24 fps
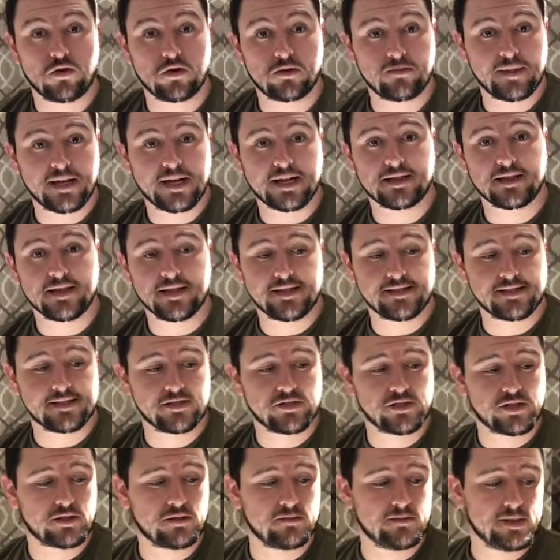Welcome back, ladies
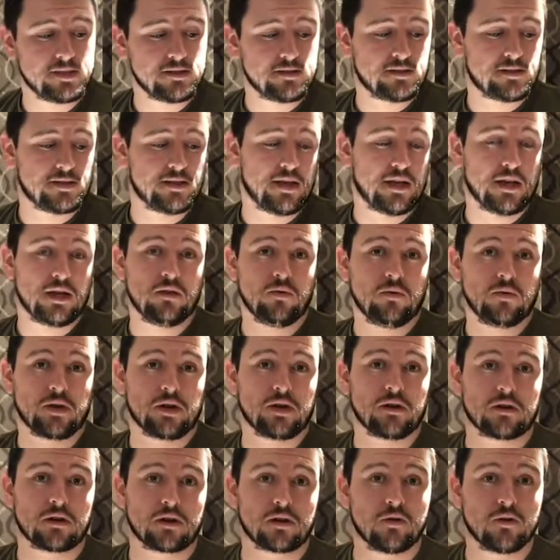and gentlemen. Today
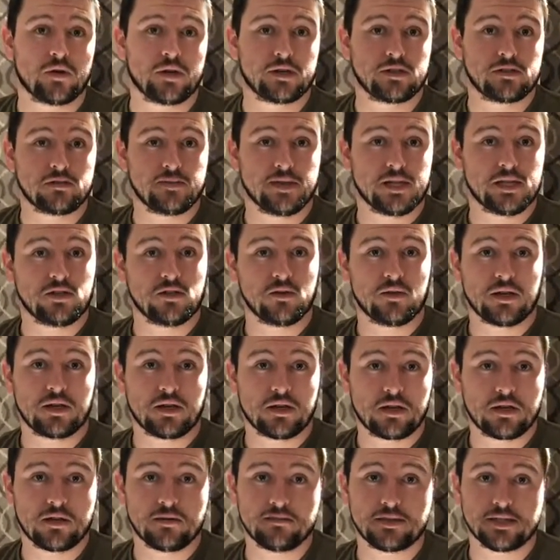we are going to be doing
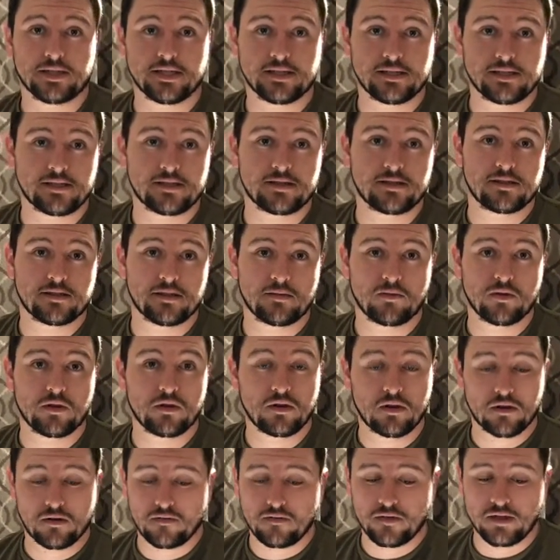a complete
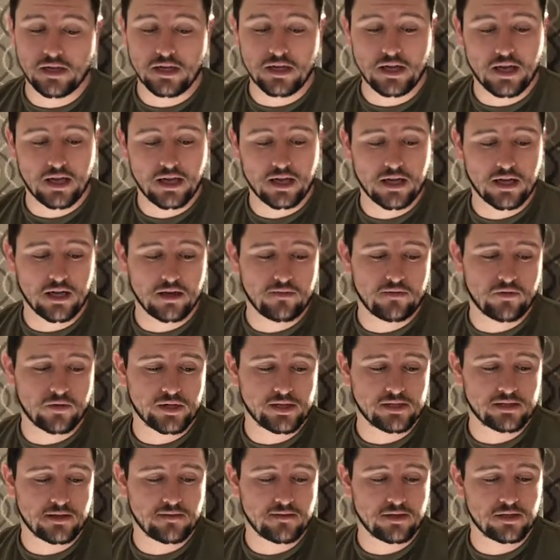disassemble of the
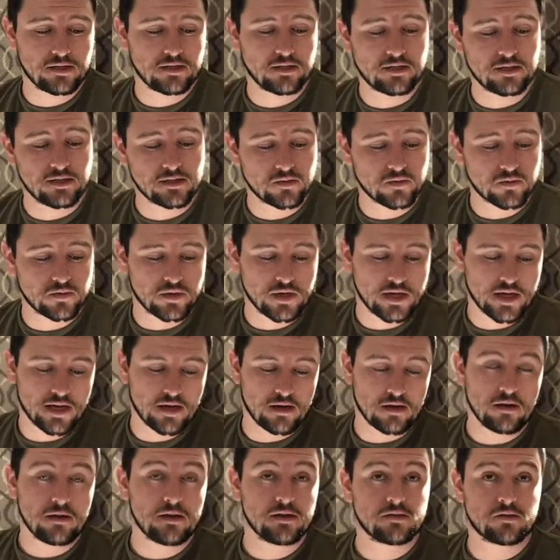AK-47. This one right
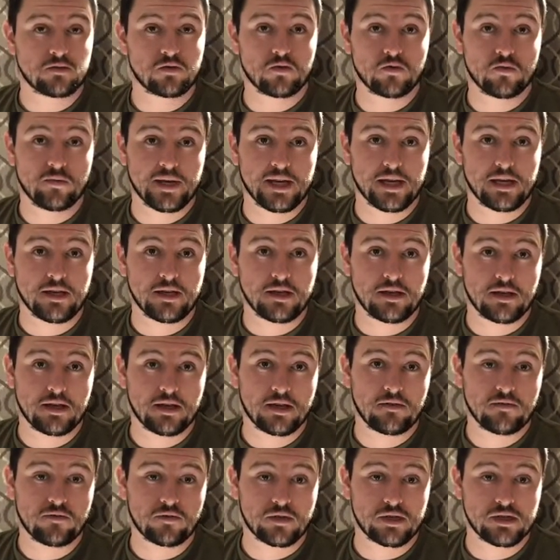here is a Romanian
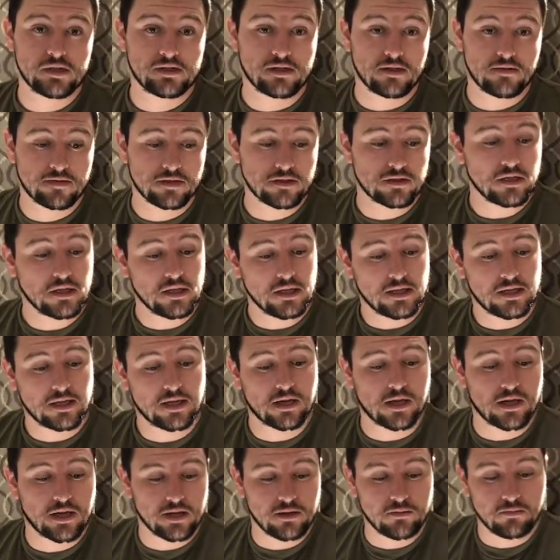AK-47 that
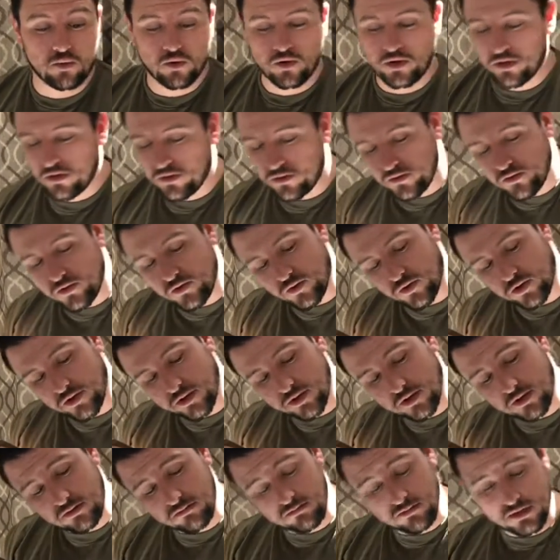got imported through
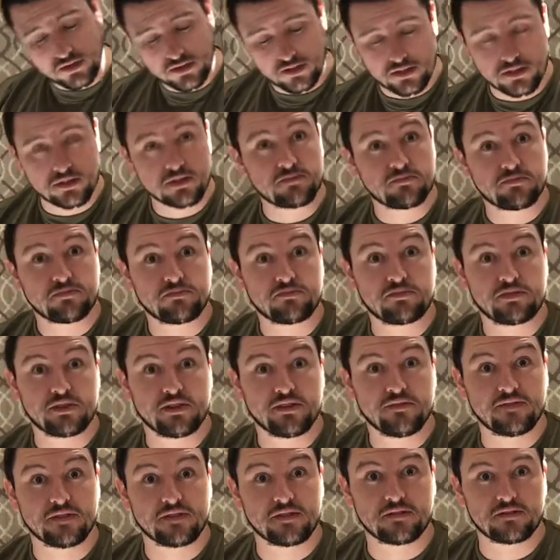Georgia, and it's a
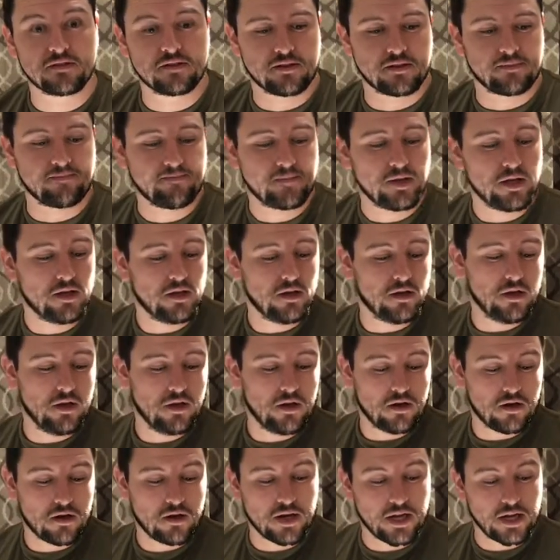pretty fun little gun.
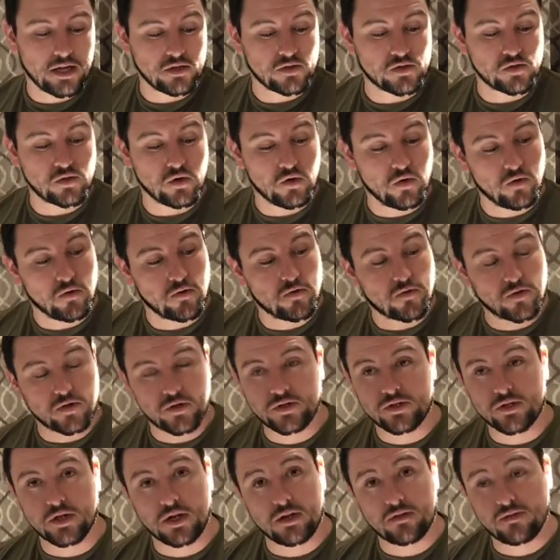Alright, so
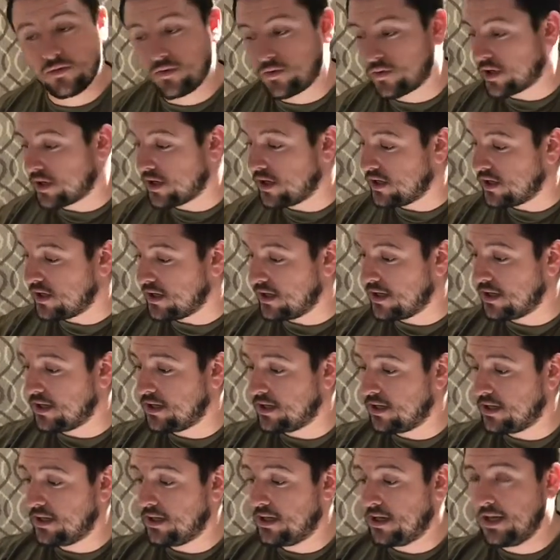first off, what we're going to need
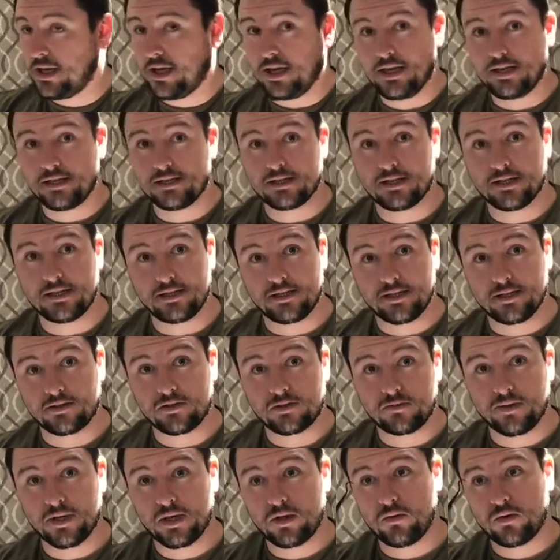is a
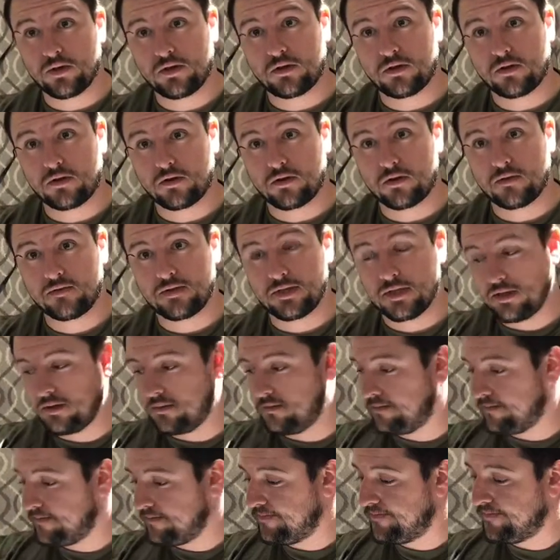dental pick with a curved tip,